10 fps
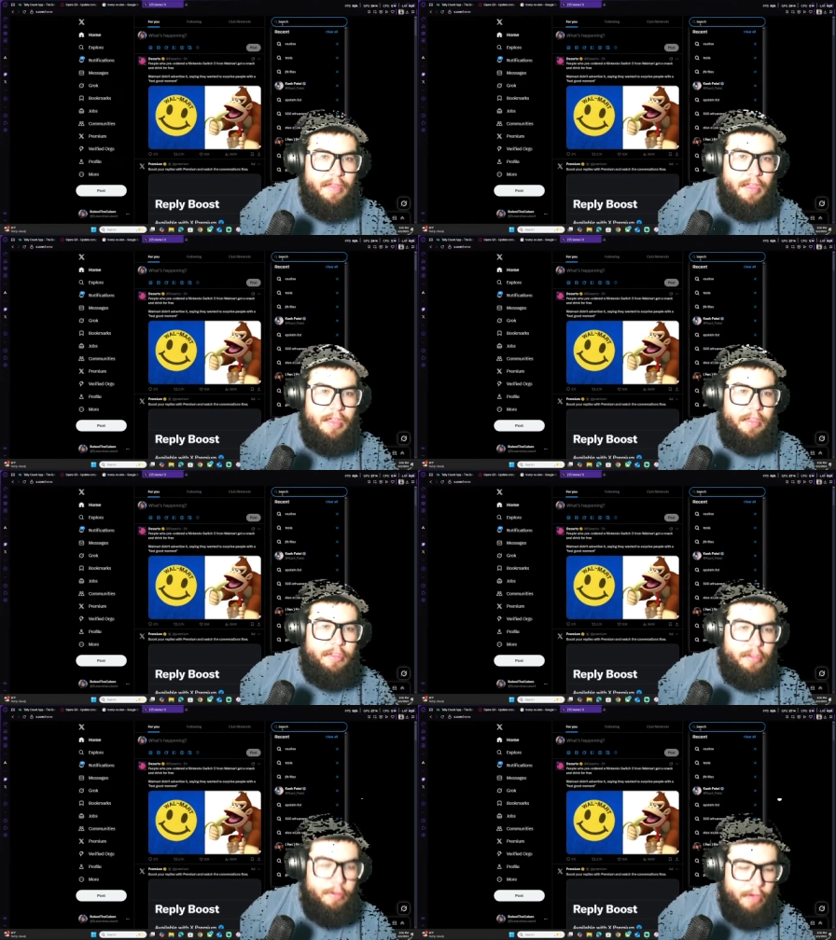
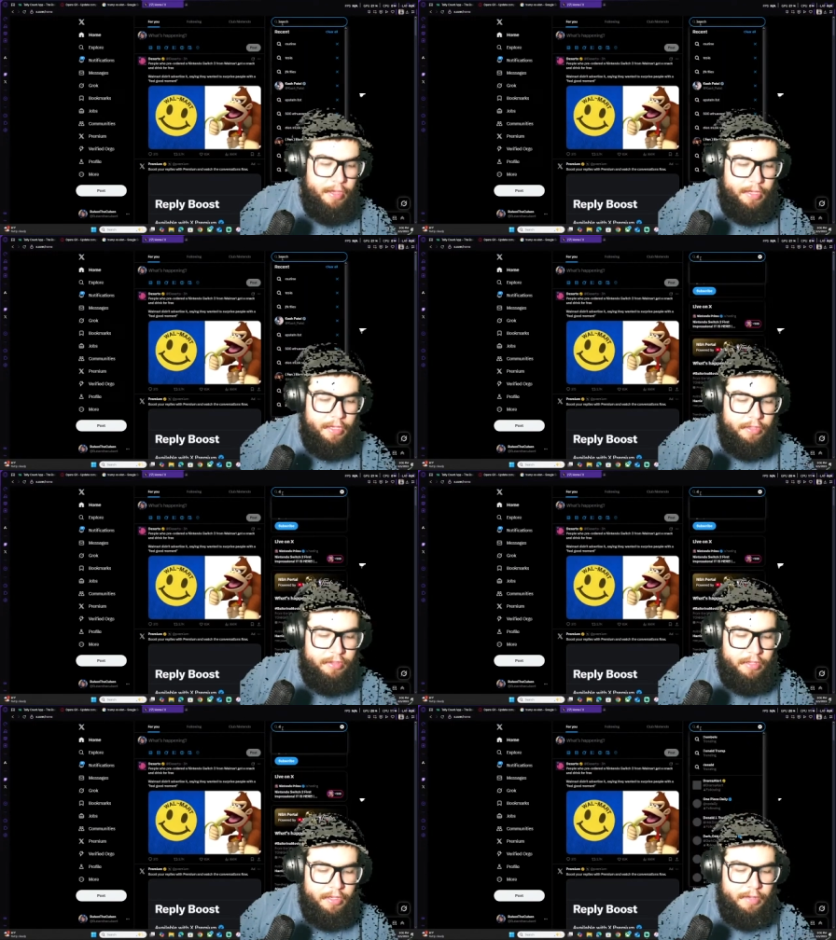So, I guess,
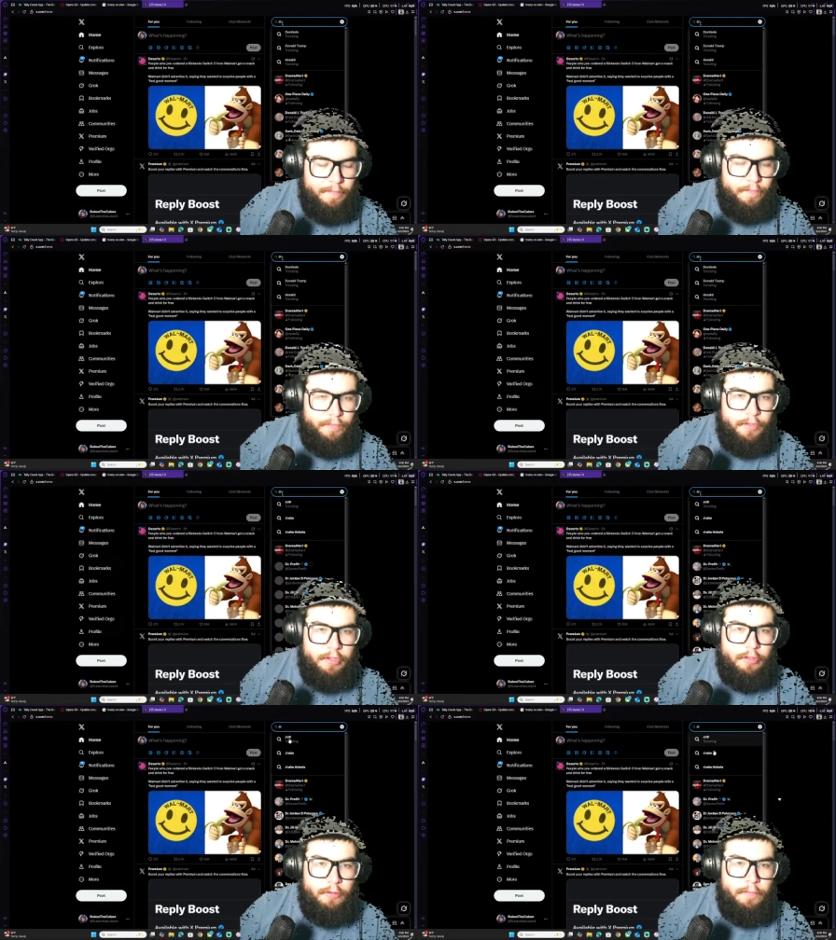this
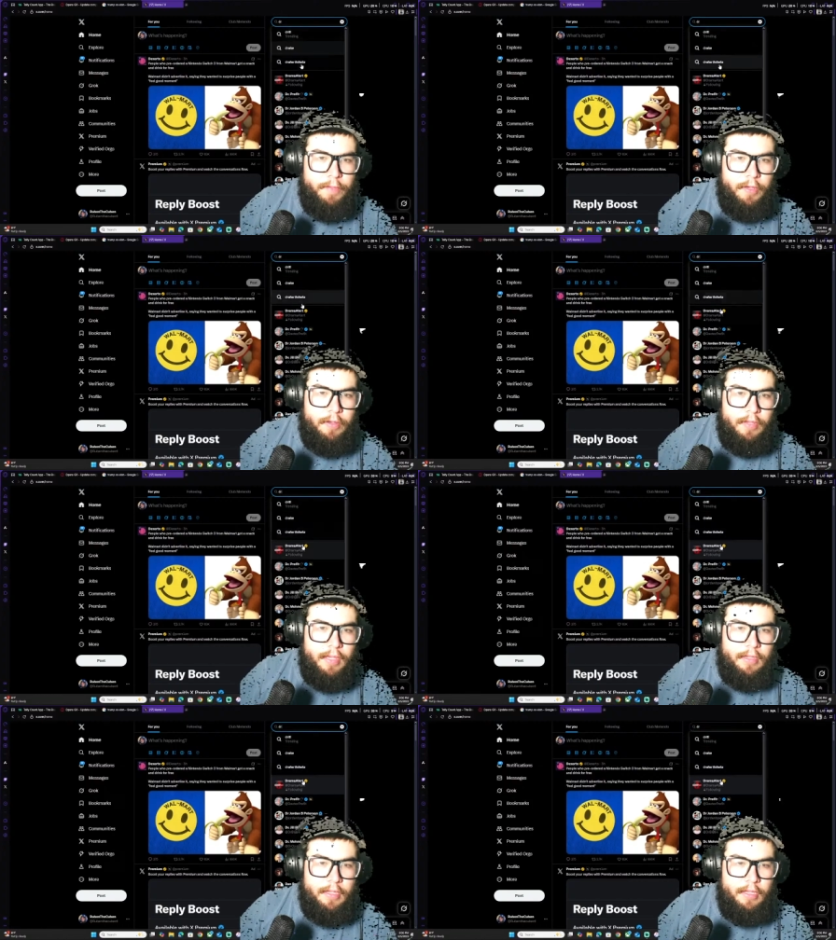new bill that
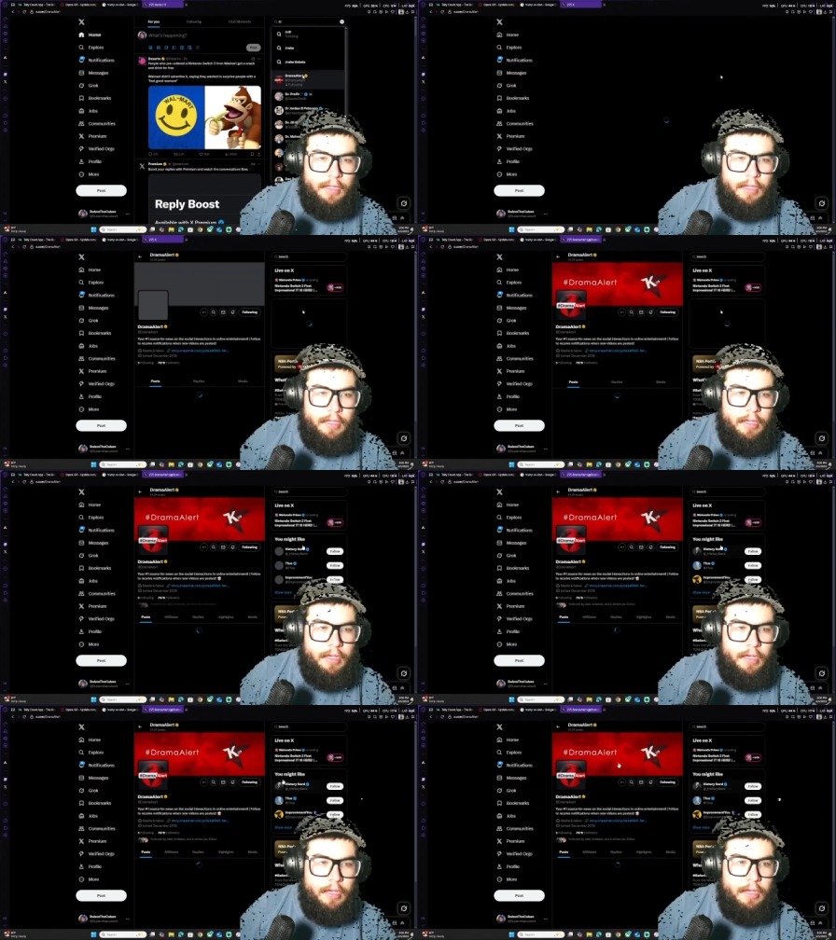they
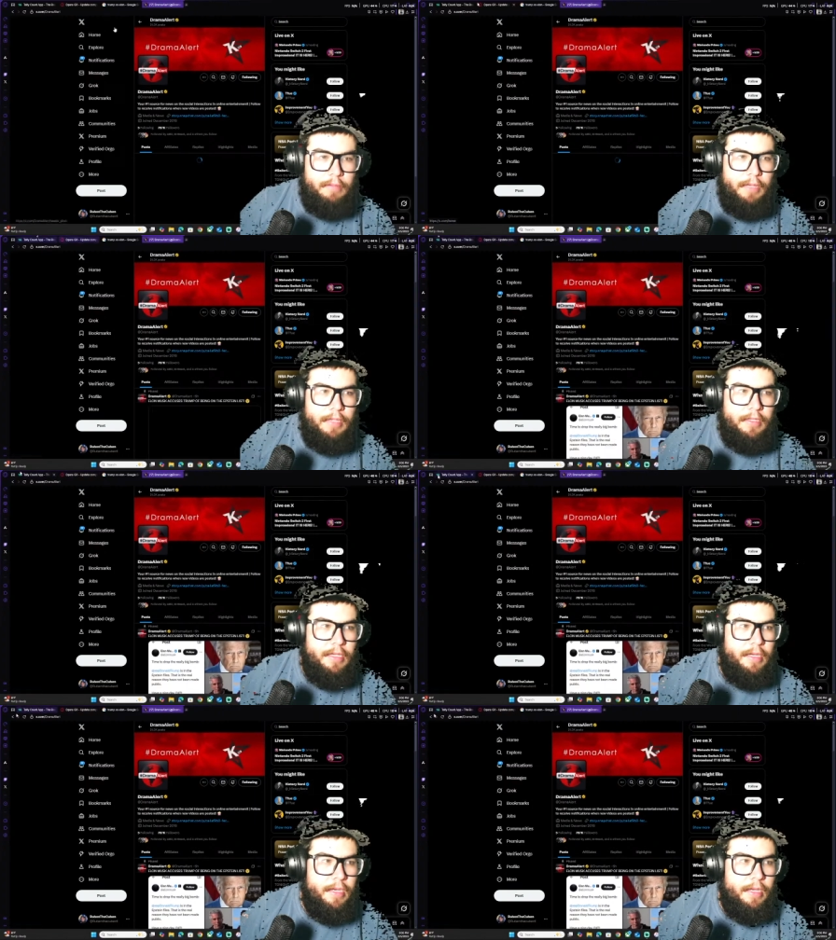did
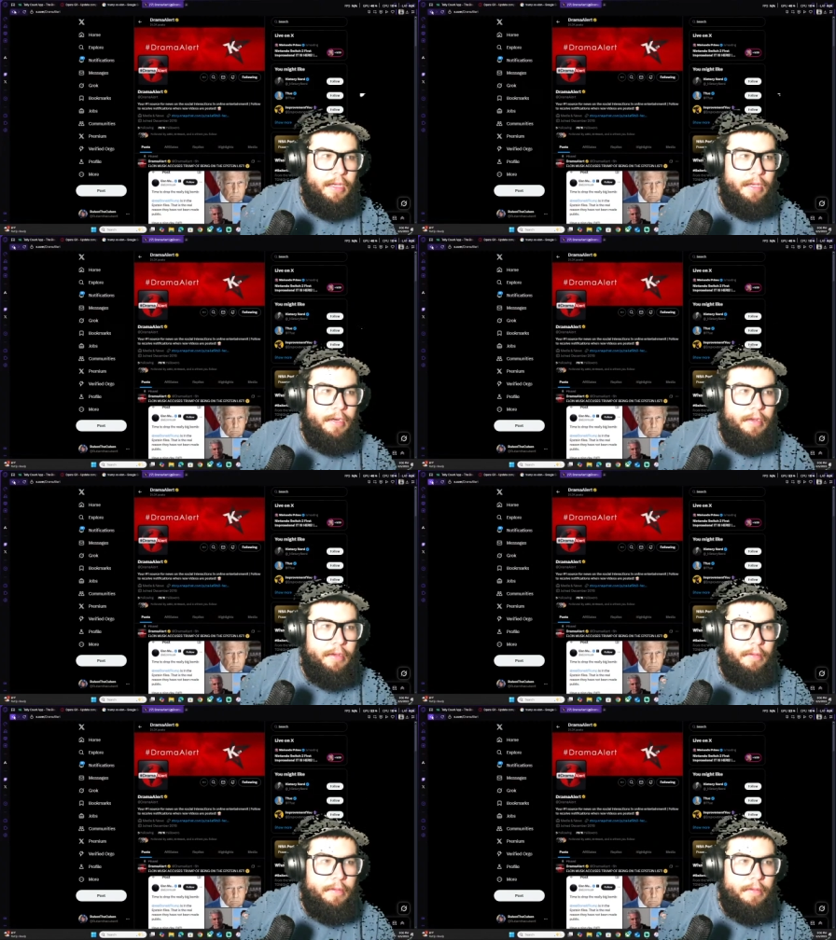at,